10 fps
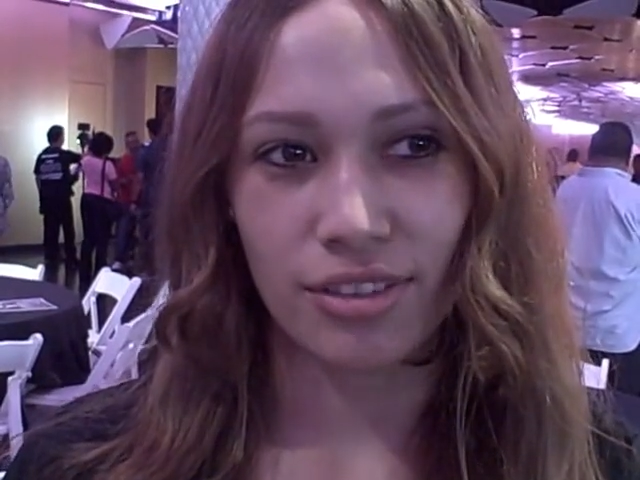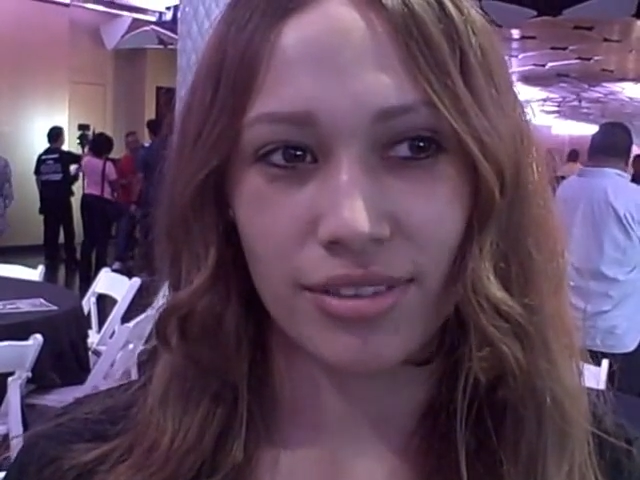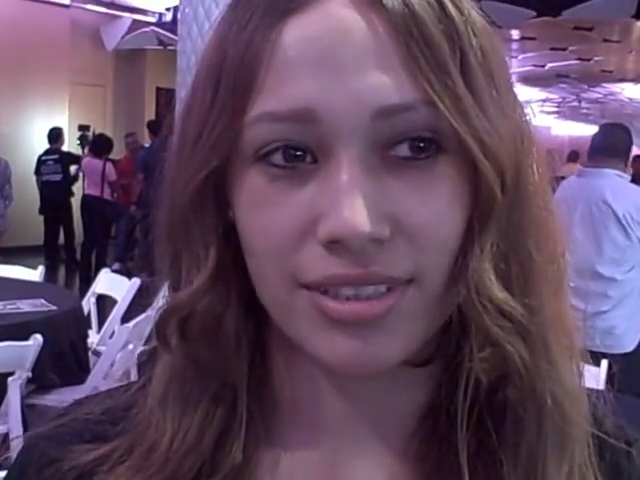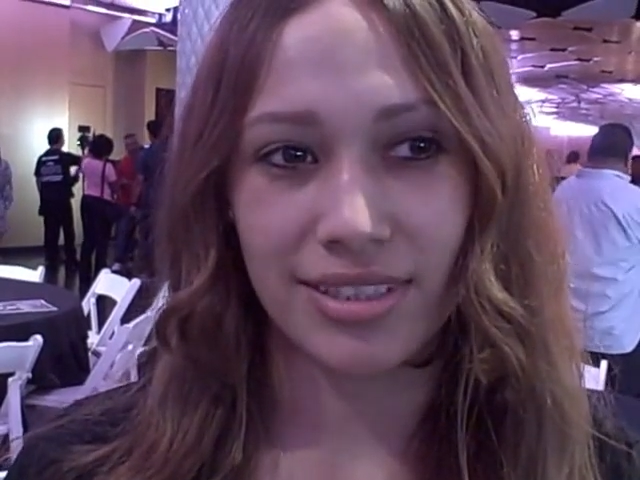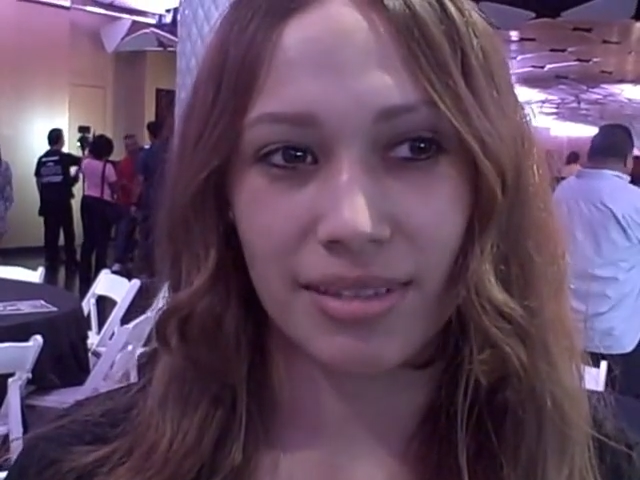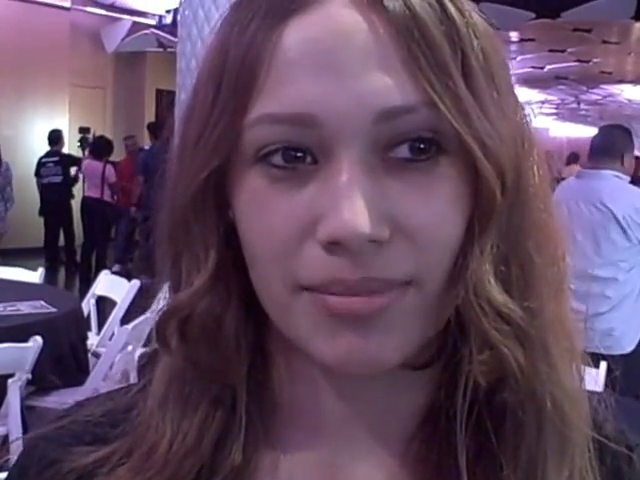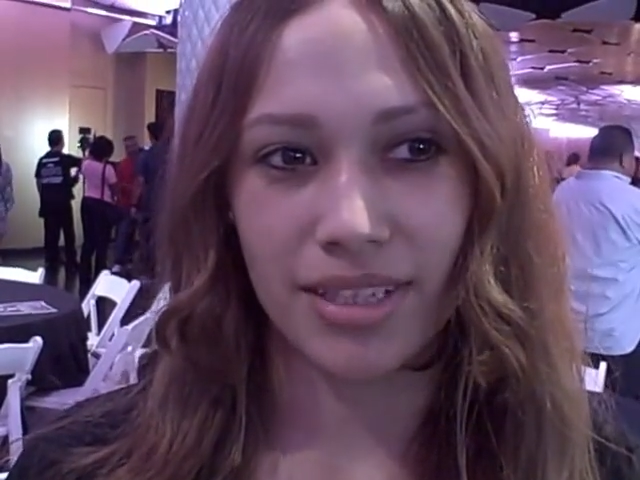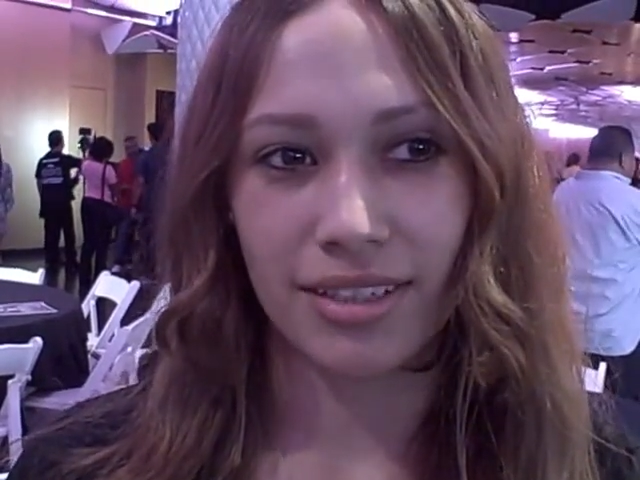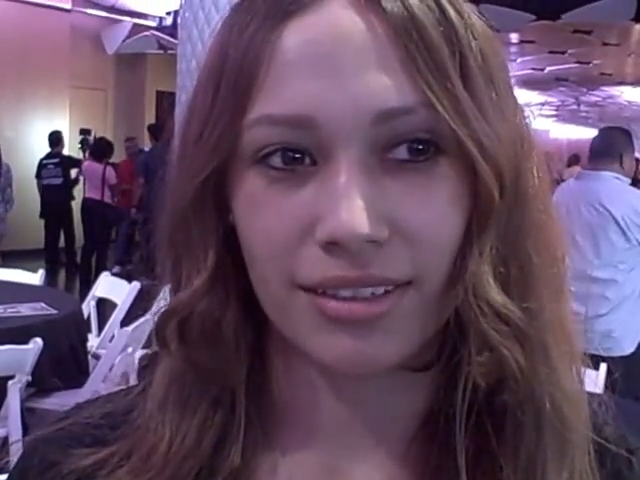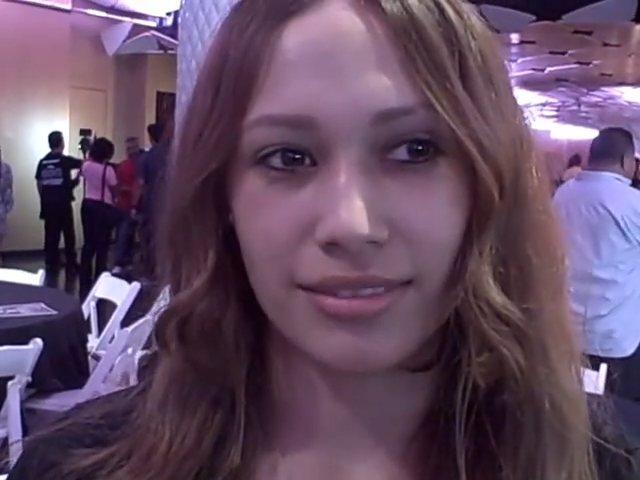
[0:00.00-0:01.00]
you'll see
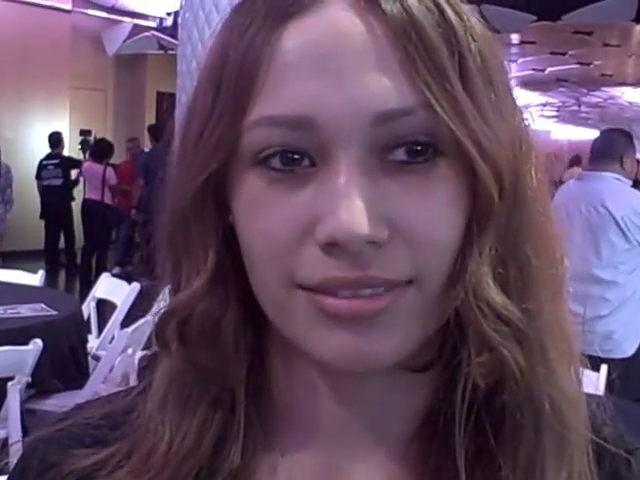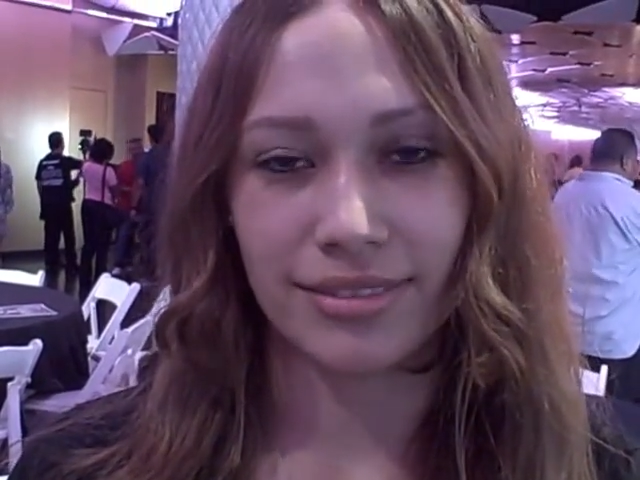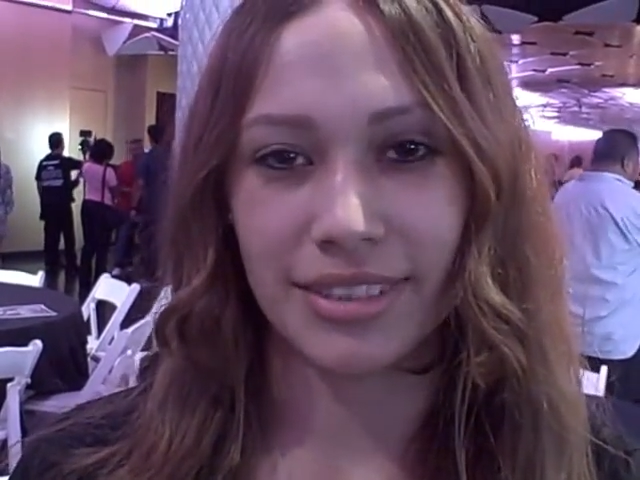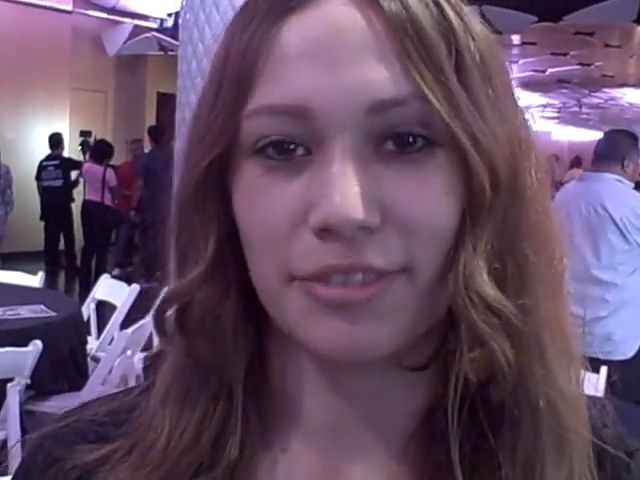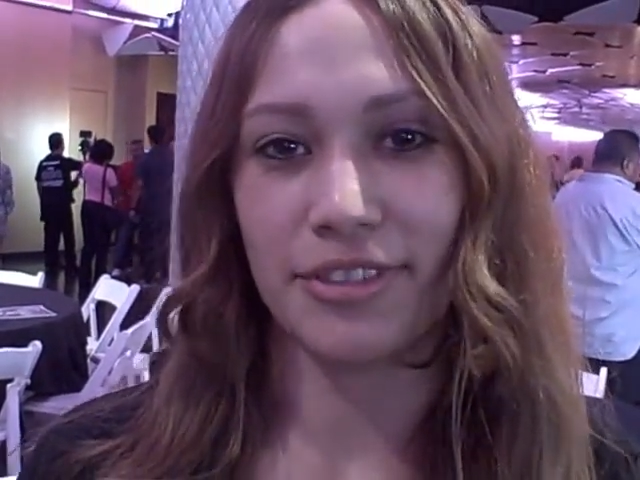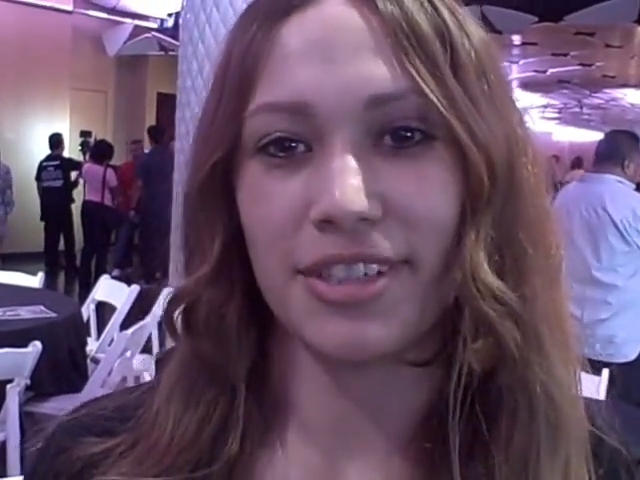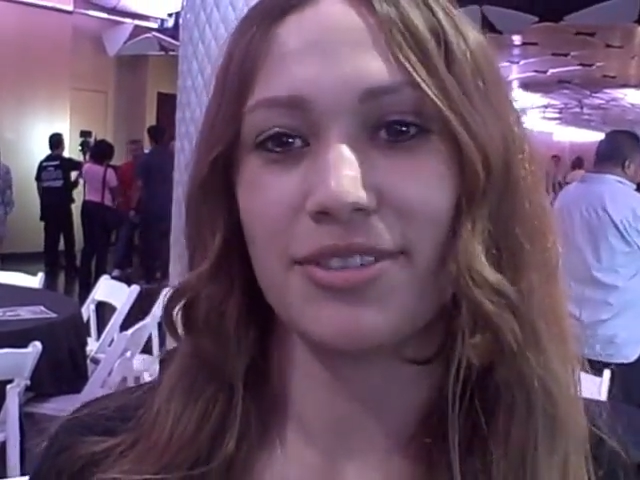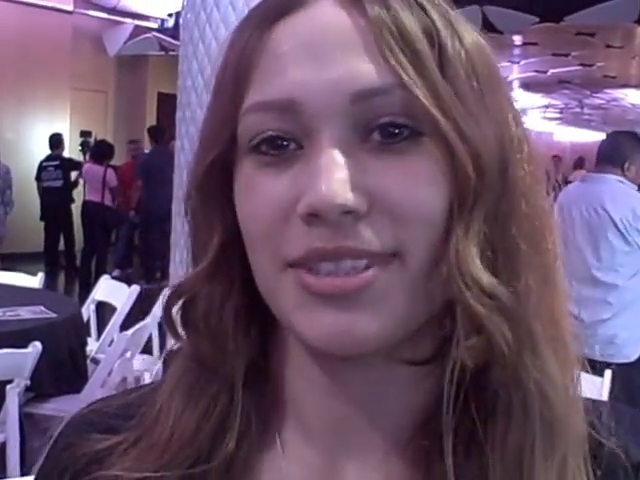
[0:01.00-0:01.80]
something different.